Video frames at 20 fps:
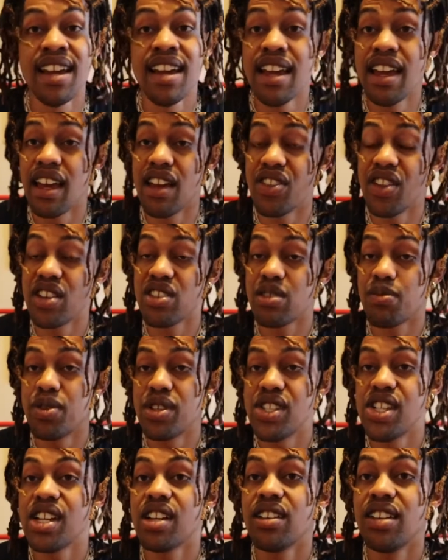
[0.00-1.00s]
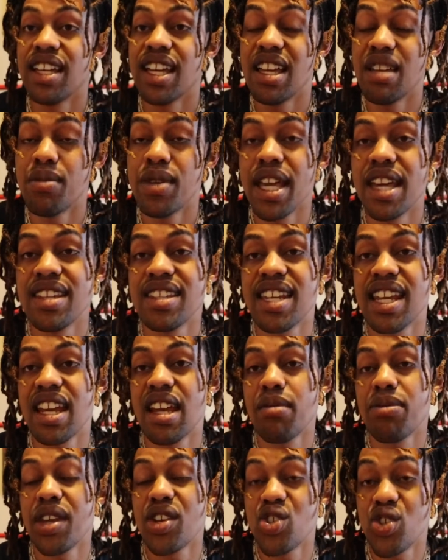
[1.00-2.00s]
if there's a particular NBA
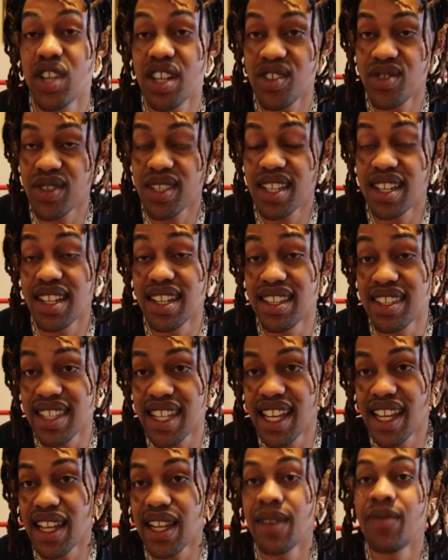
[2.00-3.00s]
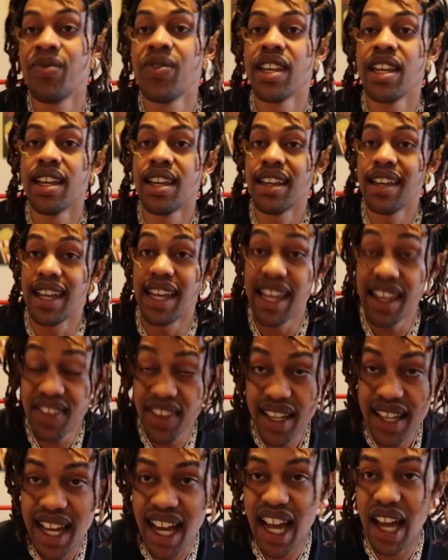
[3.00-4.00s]
team that you're interested in seeing, hit
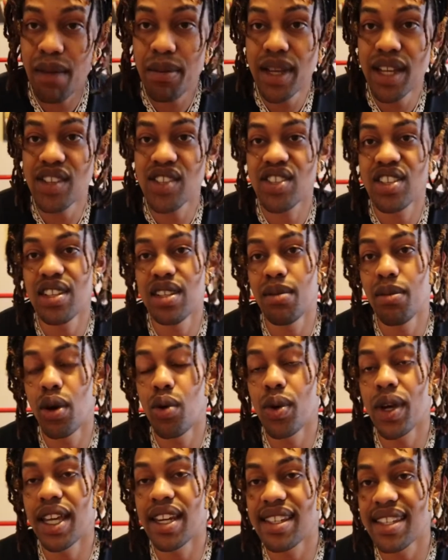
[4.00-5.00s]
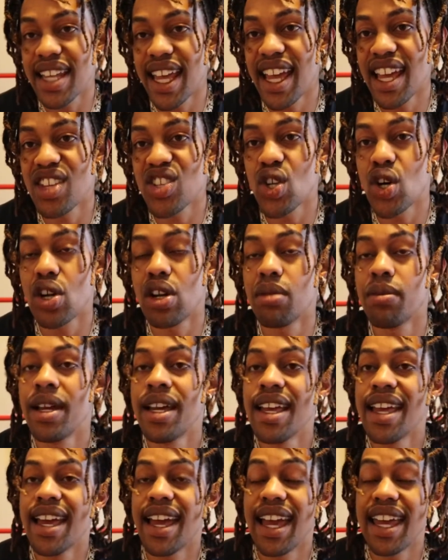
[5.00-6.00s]
the comments. You boy will get his hands on
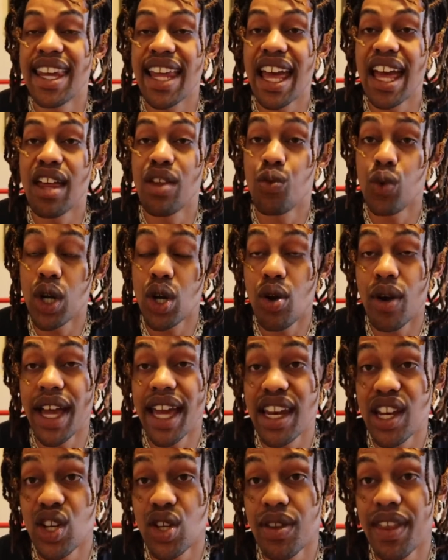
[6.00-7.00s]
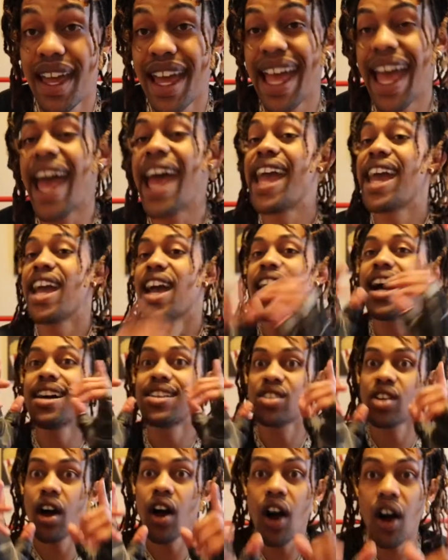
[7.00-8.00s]
them, and that we'll go ahead and do that. Hey
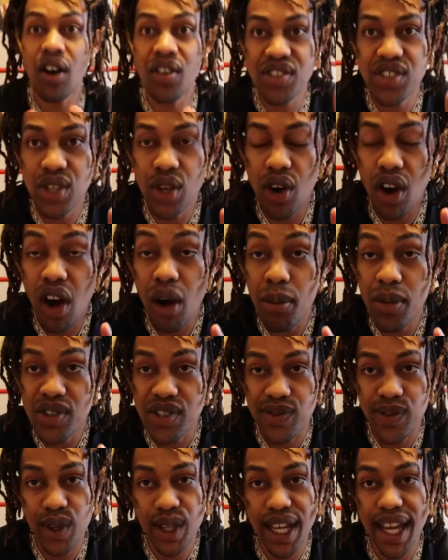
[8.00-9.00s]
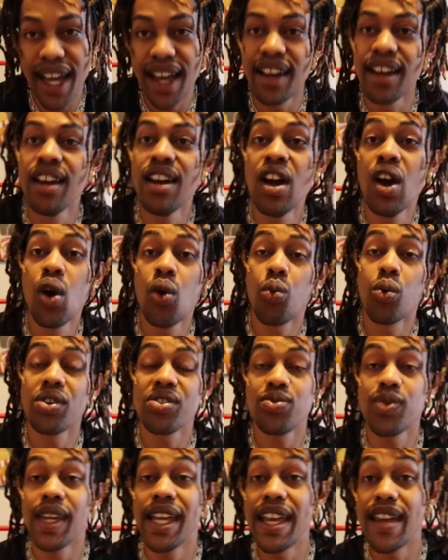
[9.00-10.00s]
guys, also almost forgot.
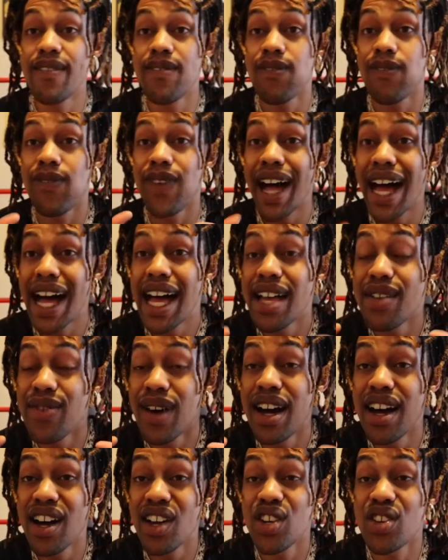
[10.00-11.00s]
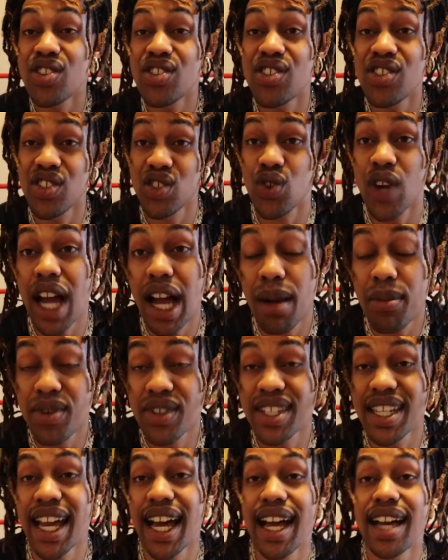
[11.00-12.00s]
Once we hit 500
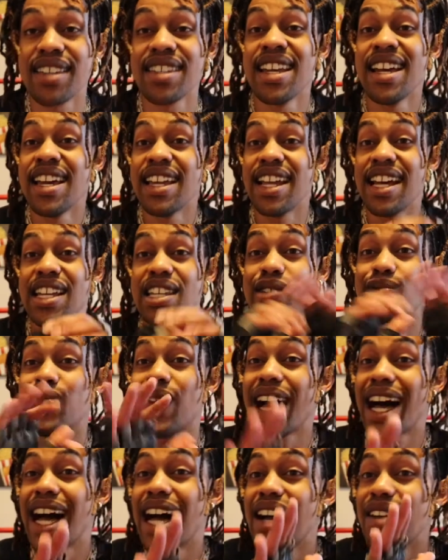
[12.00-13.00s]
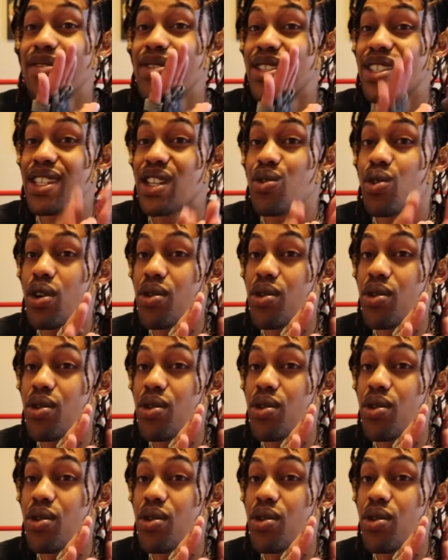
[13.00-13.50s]
subscribers, guys, that's 500,